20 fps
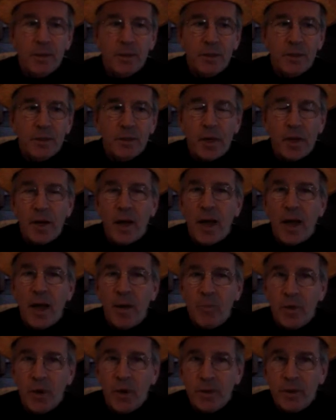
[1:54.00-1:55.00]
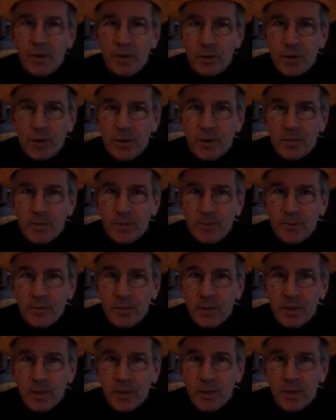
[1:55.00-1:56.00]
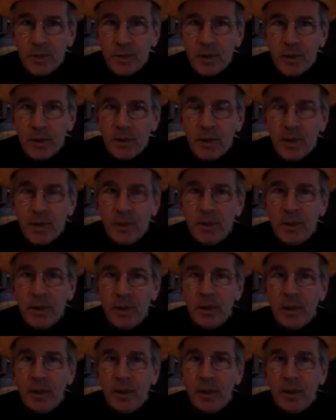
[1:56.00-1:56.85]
Tsarnaev brothers, all right,